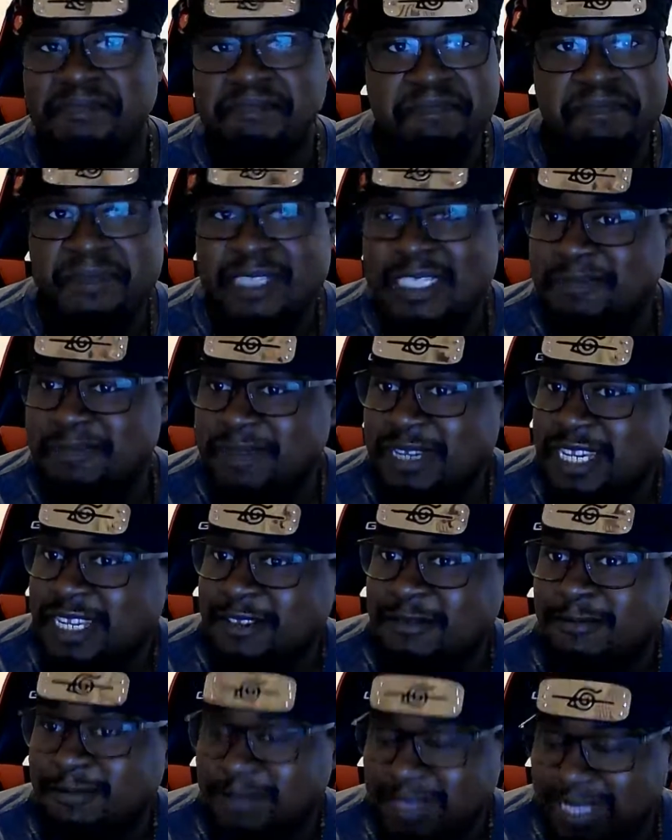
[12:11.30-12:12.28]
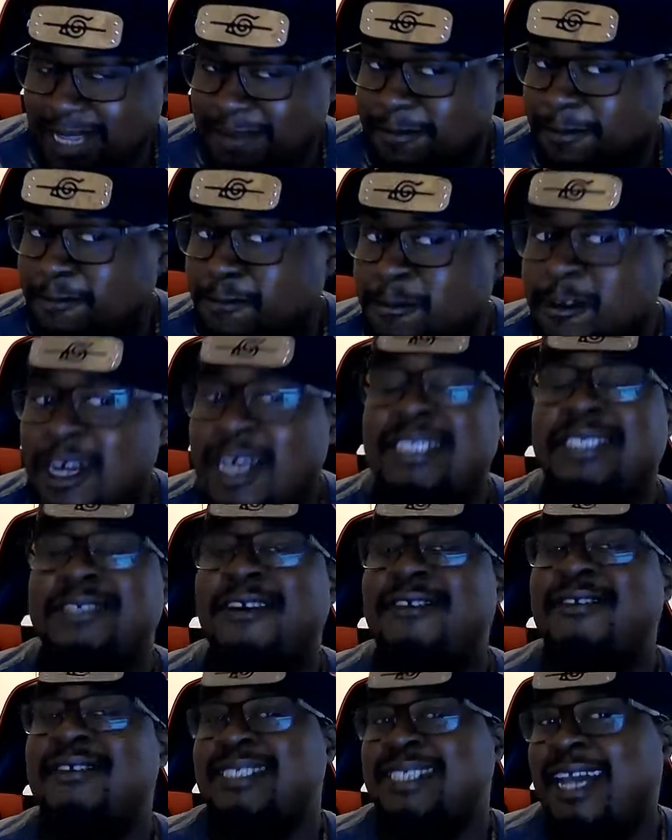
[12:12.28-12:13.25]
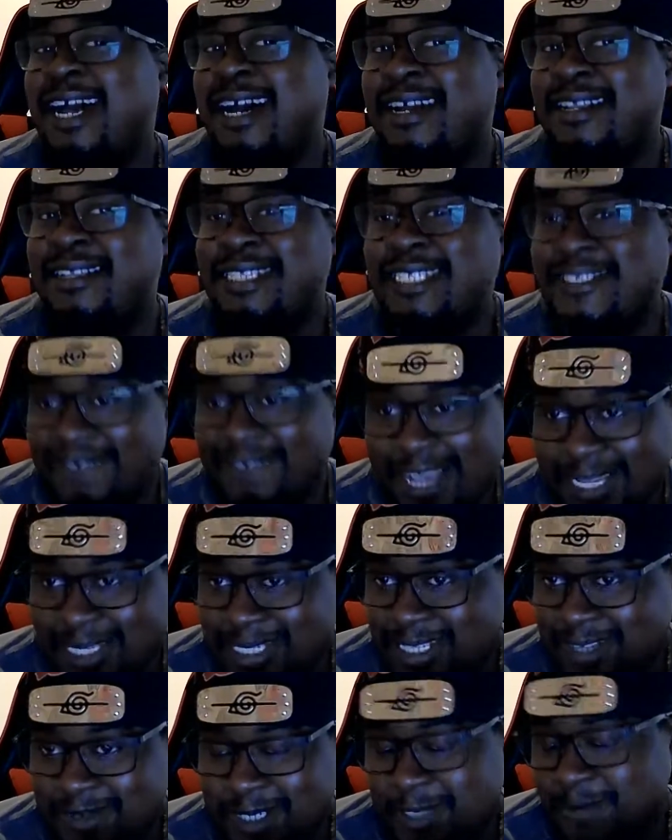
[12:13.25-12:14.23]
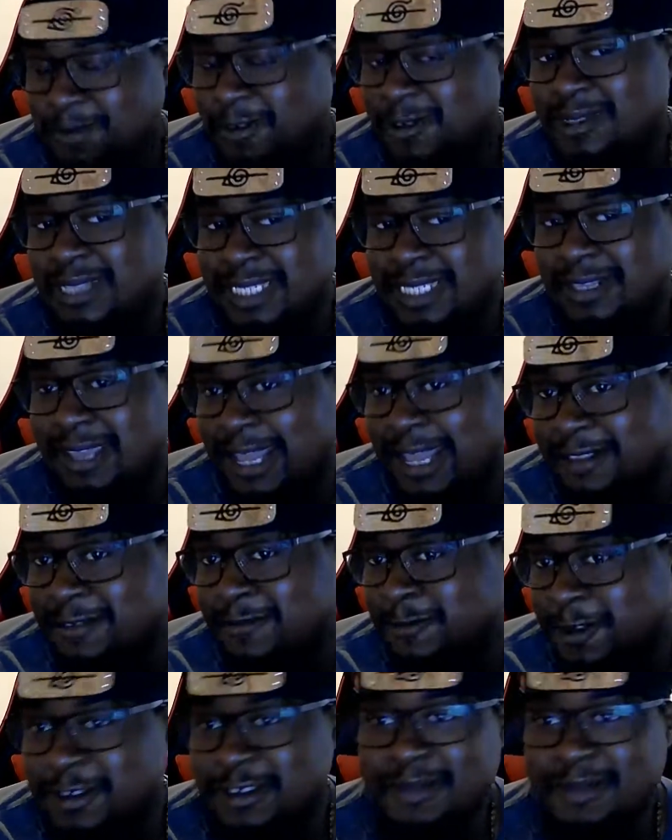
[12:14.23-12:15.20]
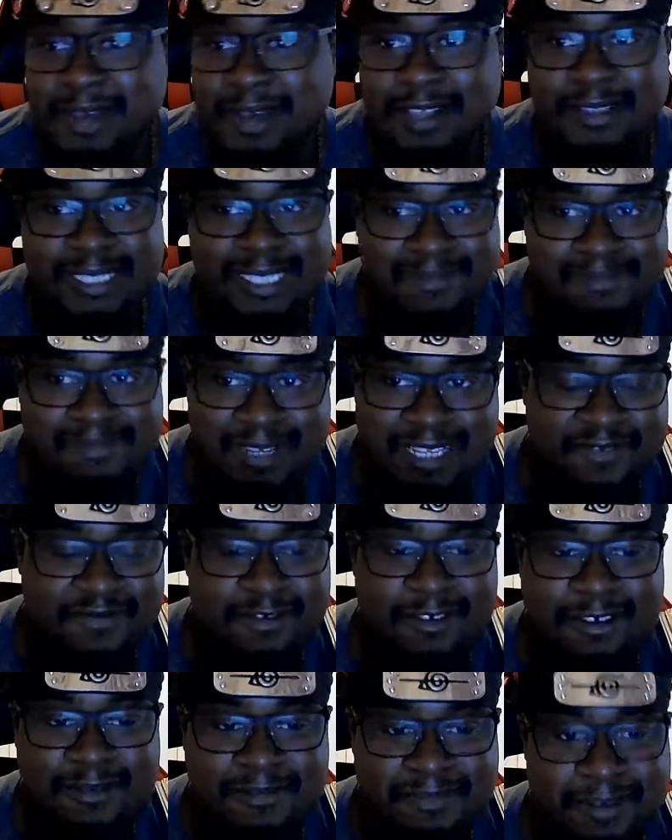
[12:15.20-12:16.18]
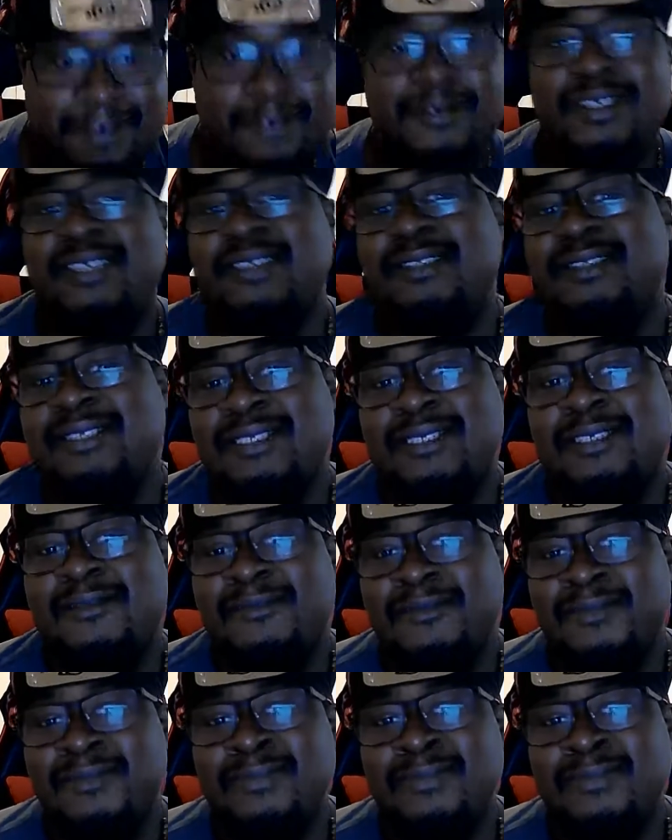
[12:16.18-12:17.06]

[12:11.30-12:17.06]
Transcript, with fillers: speed. As long as Cotton is fast enough, she won't necessarily have to worry about the speed of her opponents.